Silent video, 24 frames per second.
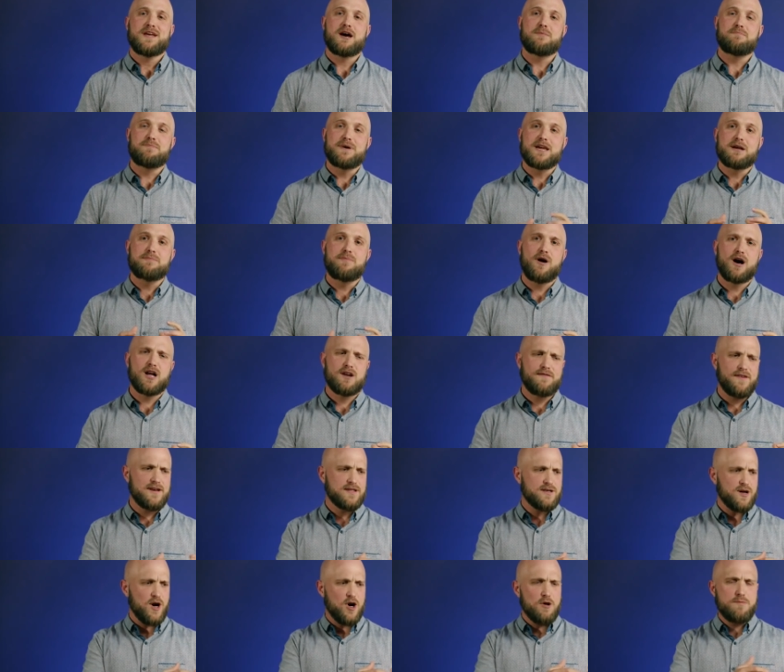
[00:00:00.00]
A big part of
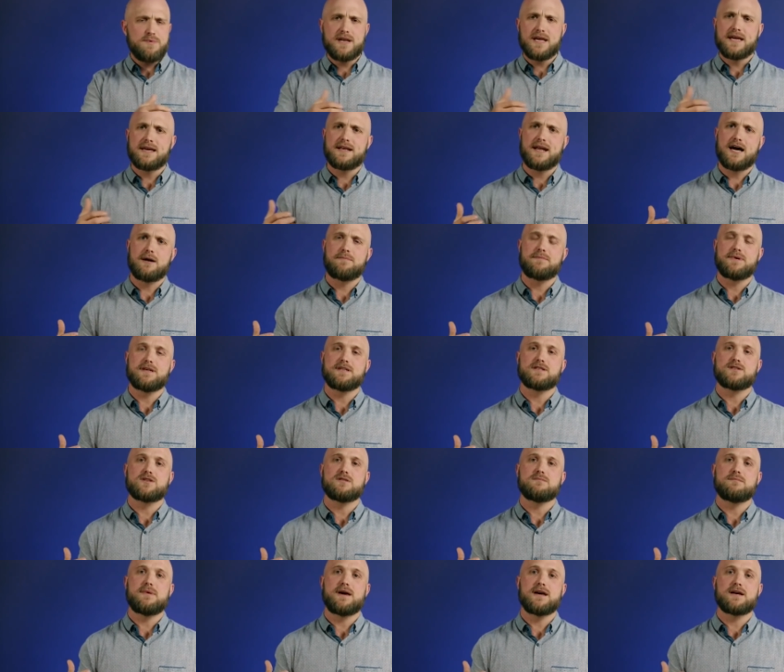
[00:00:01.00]
us opening it up is
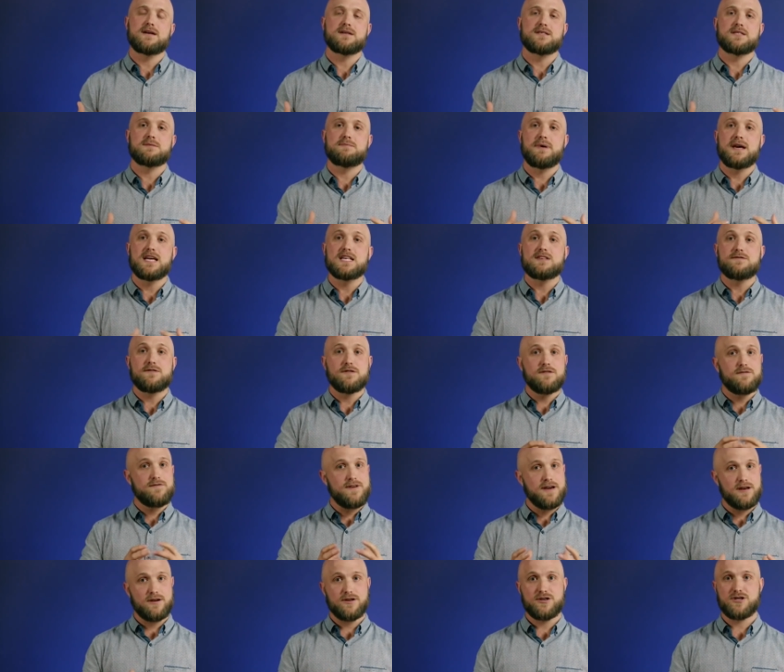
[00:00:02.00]
to make space for
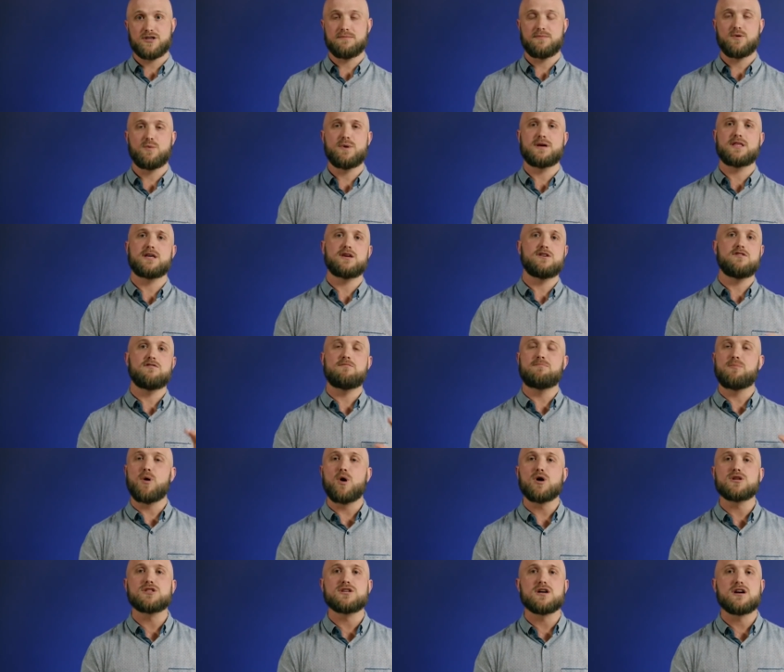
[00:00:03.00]
fellowship, whether you've
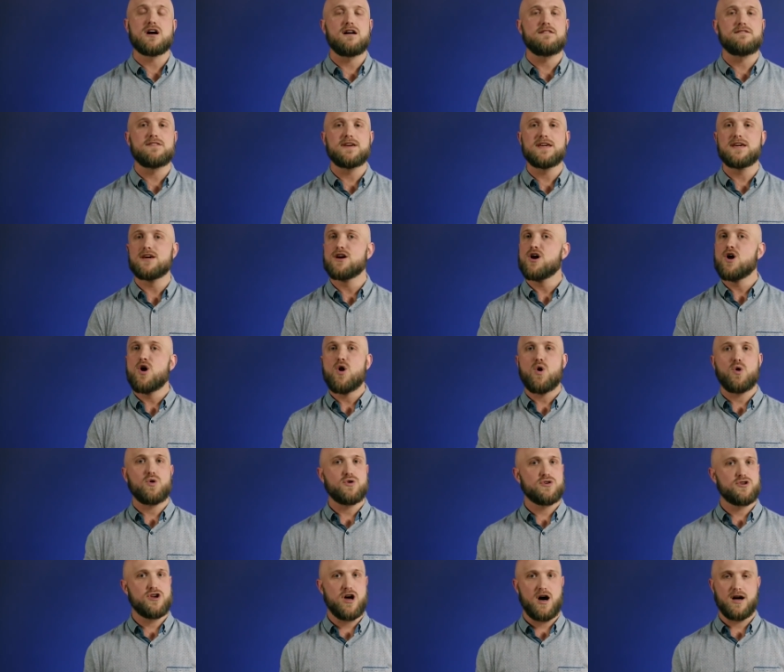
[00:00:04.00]
bought a coffee
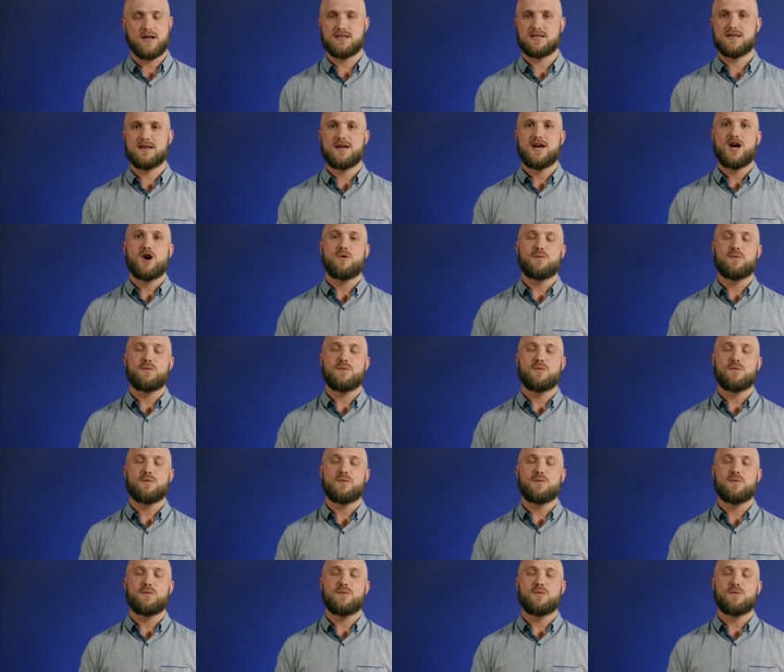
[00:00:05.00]
or not.